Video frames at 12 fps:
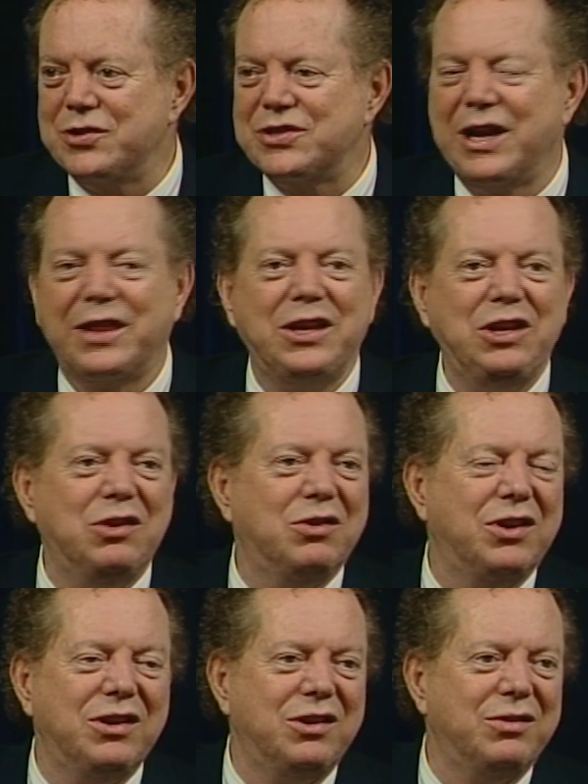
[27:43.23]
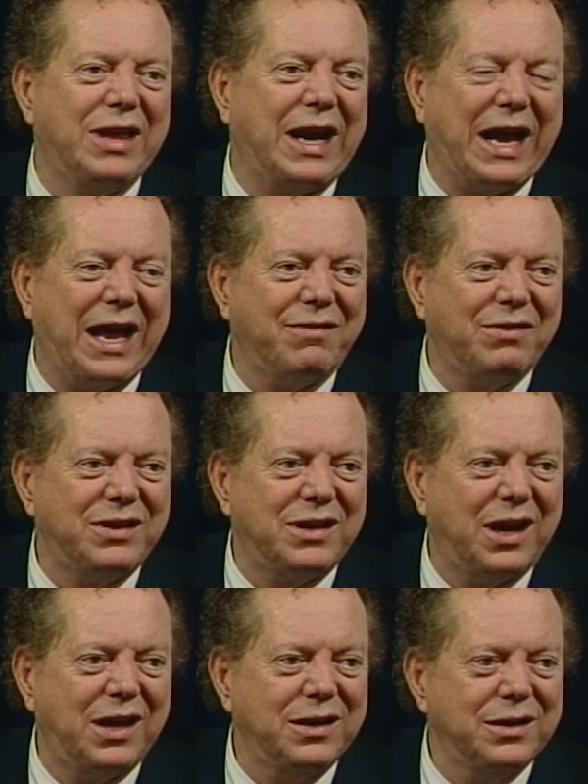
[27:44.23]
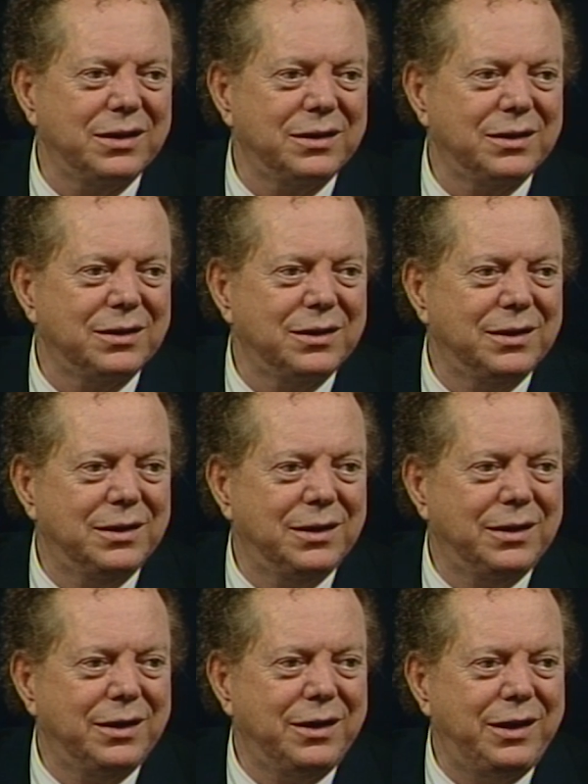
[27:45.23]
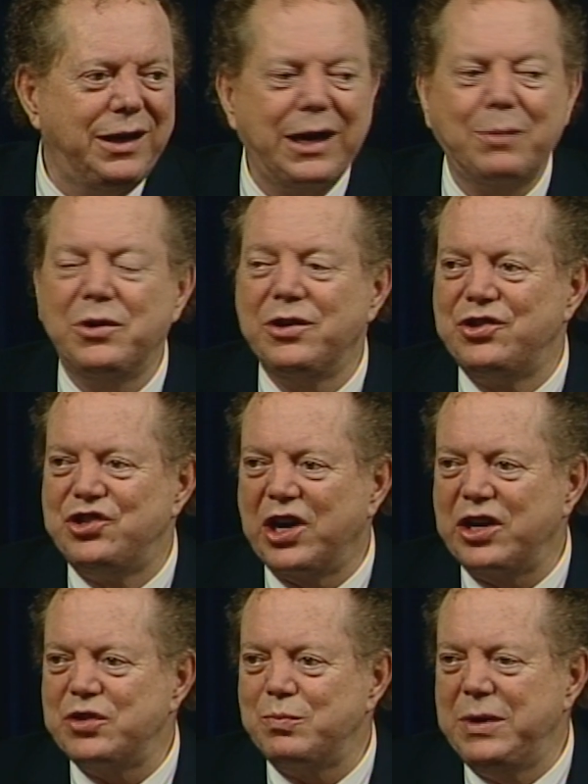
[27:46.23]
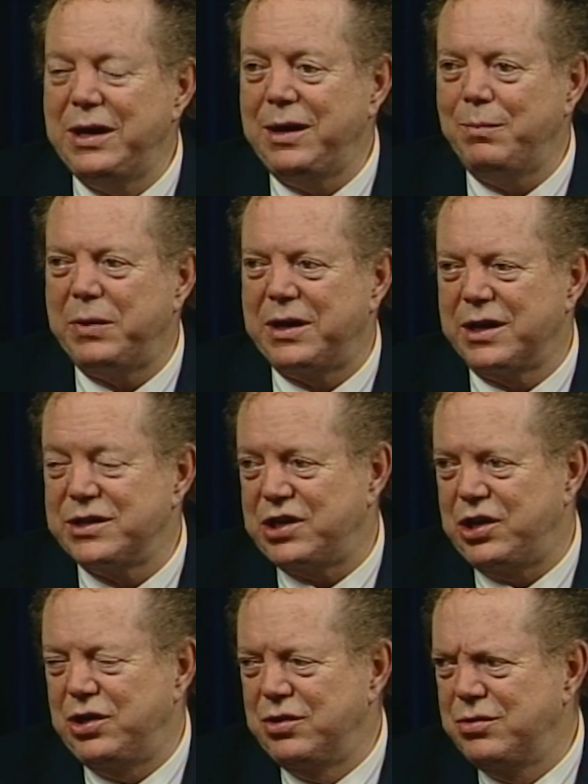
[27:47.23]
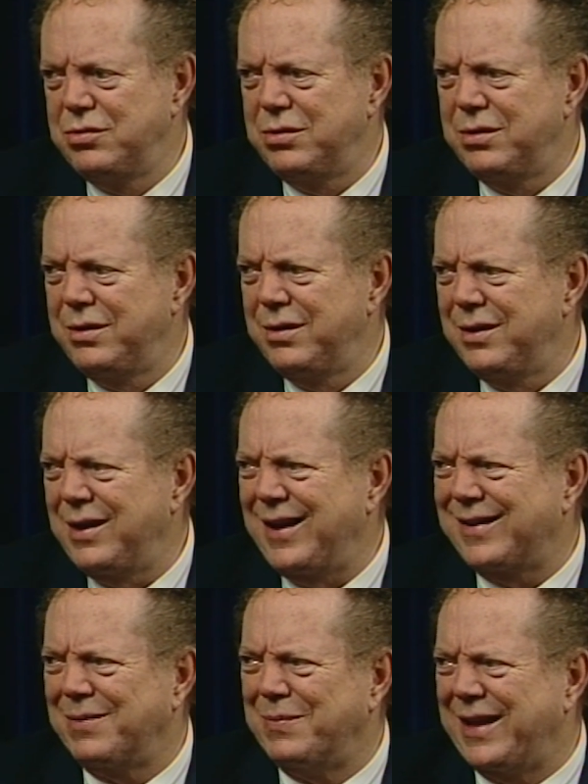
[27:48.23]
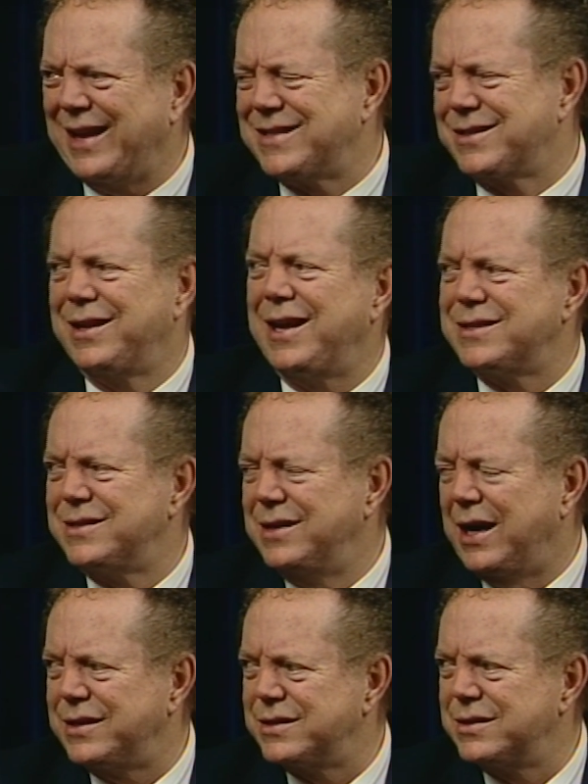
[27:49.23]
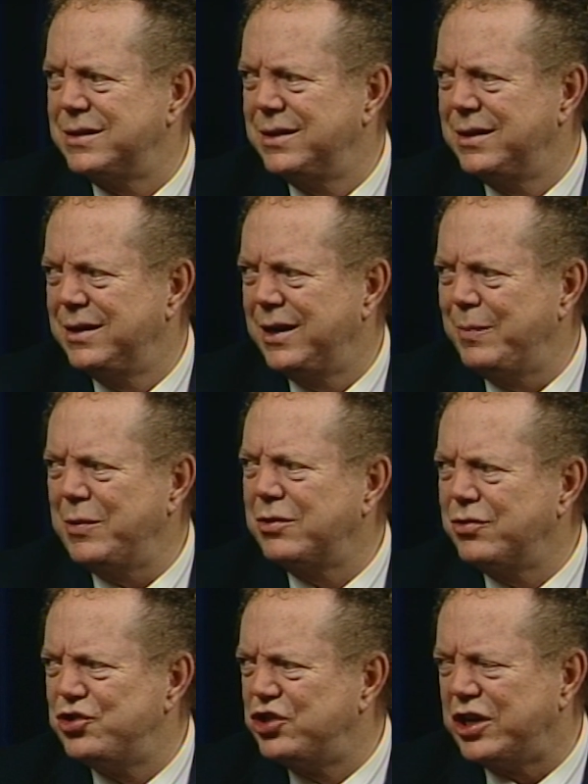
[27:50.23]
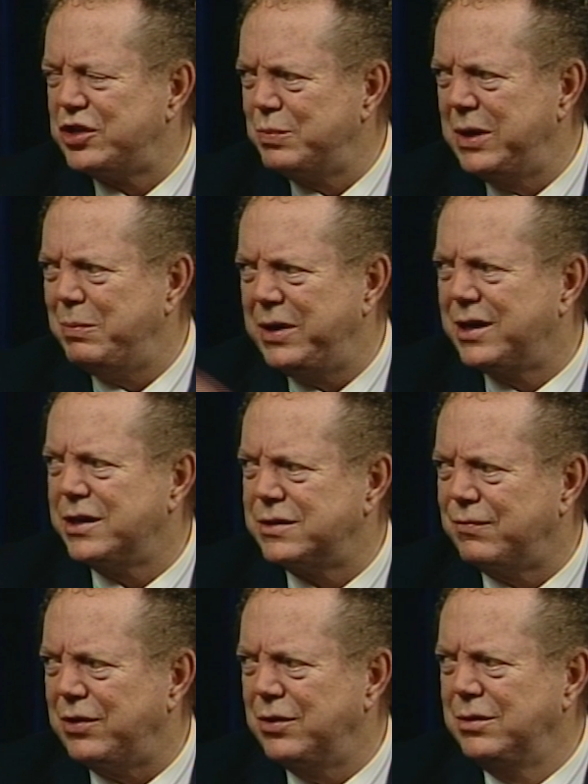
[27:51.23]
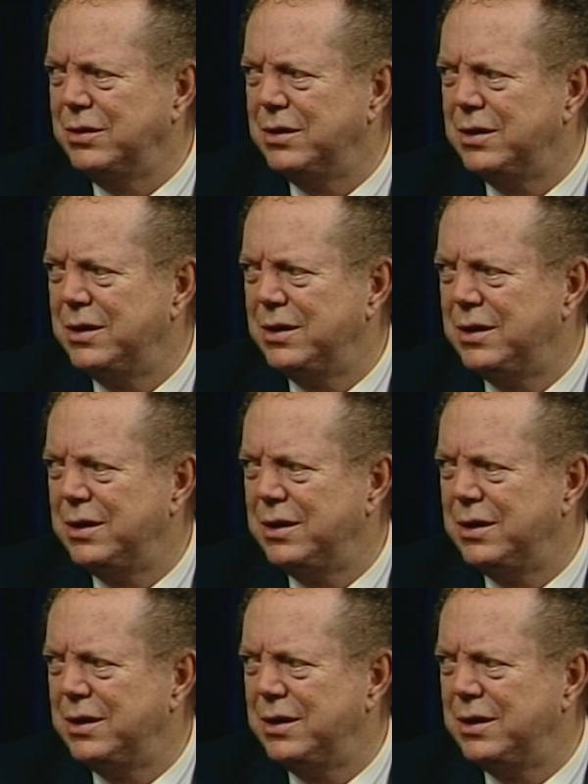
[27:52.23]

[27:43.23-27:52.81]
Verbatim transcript: mean, there's nothing you can do that I haven't done. You think I'm going to judge me because of you? Ah, come on, that's, that's nuts. I'm not going to judge me because of you.